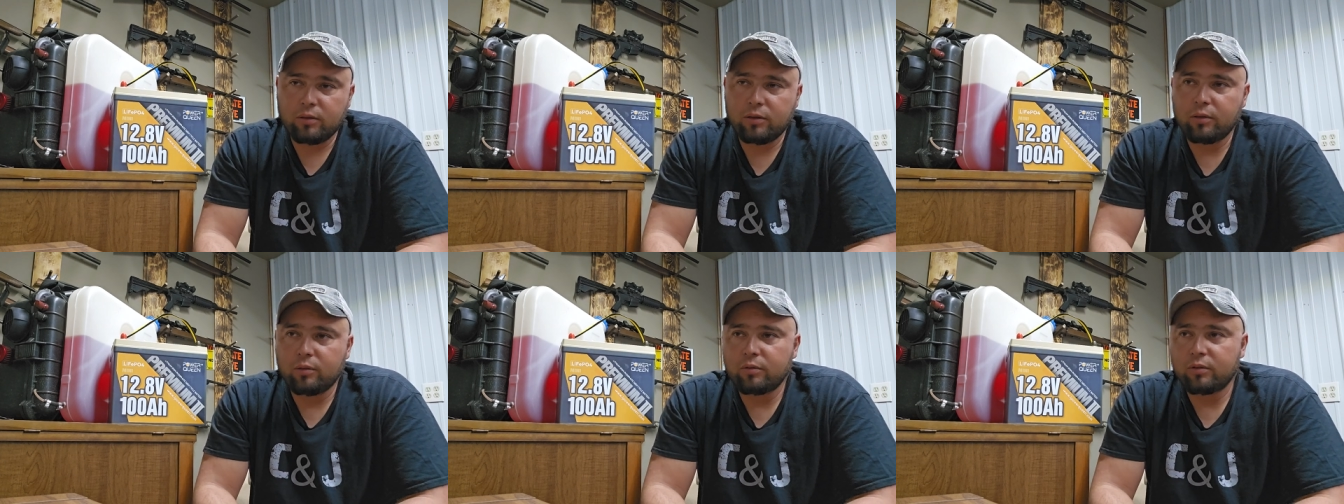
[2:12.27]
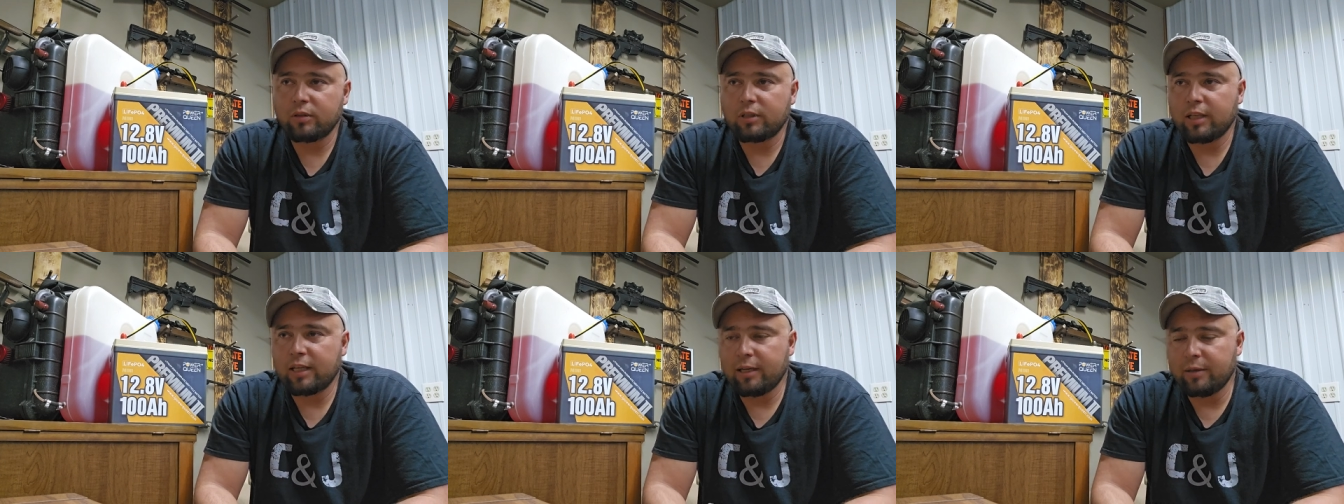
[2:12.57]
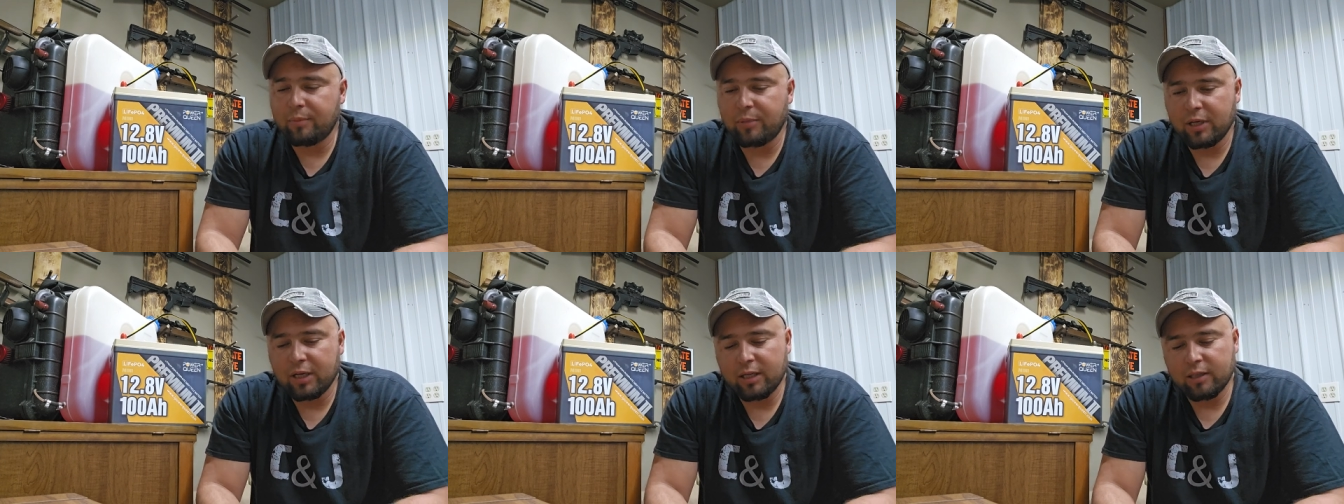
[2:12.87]
Use an
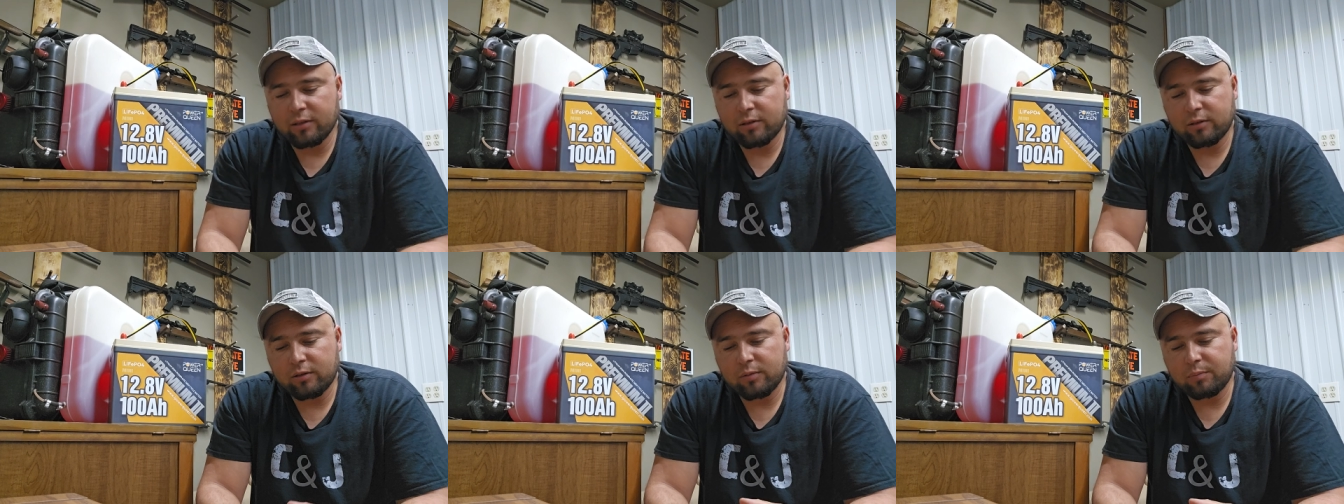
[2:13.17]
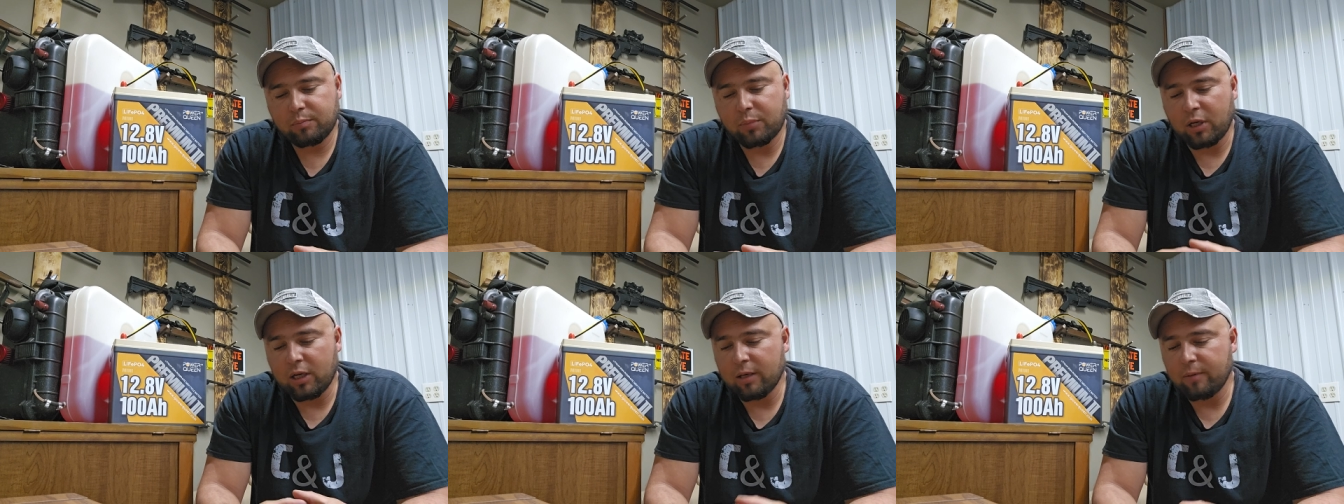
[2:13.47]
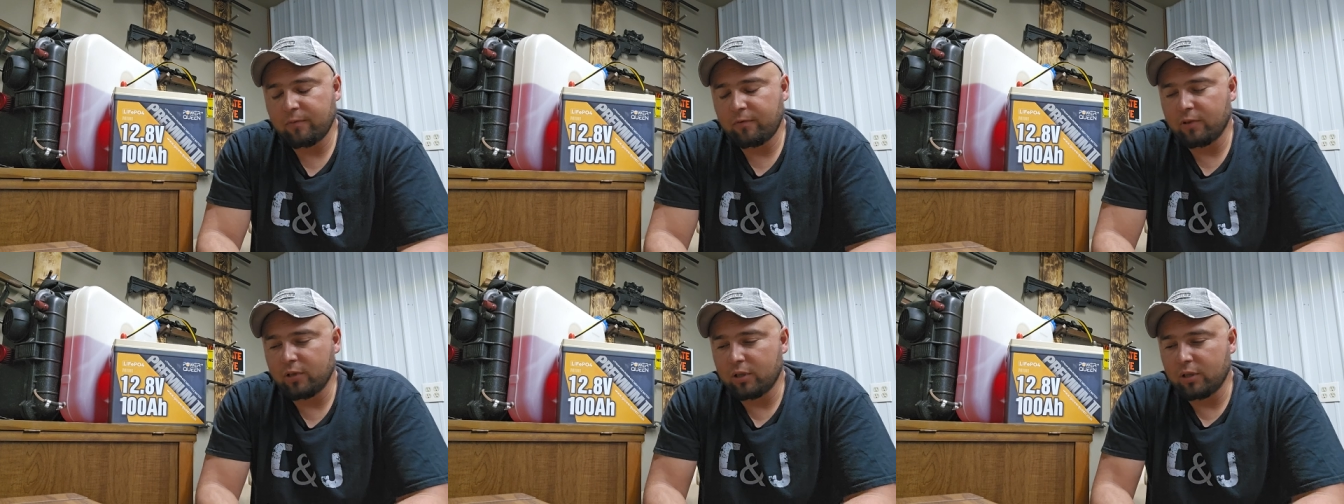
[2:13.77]
ABS
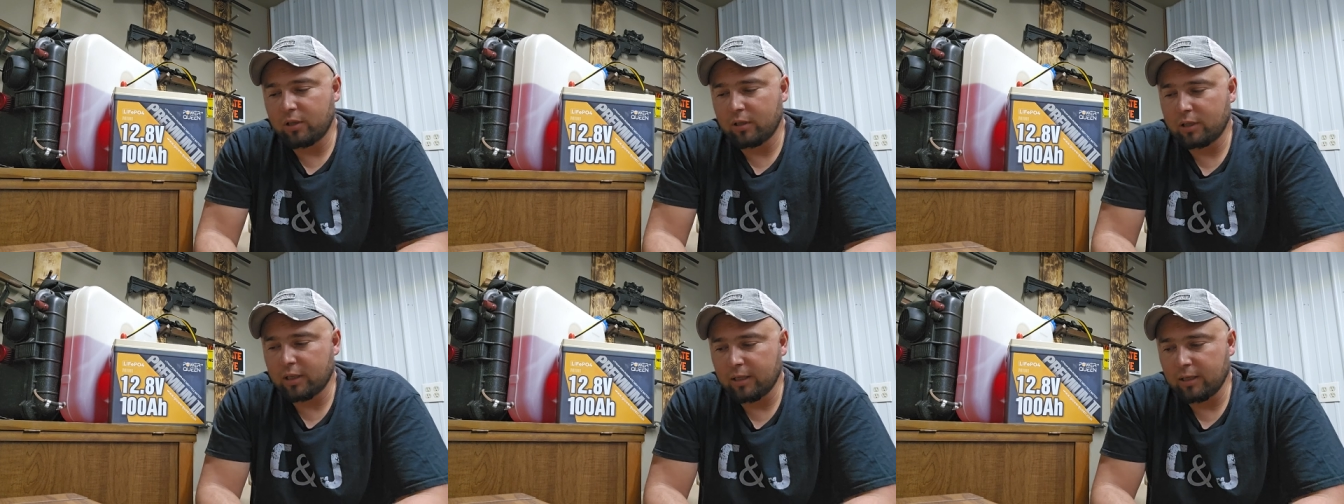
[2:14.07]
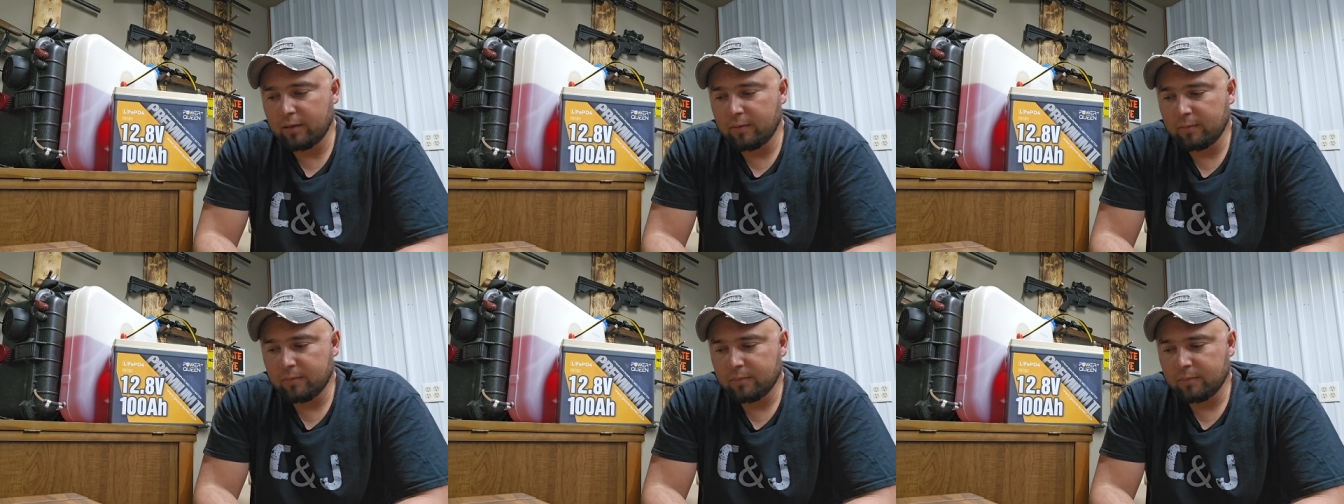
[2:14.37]
pipe for ducking,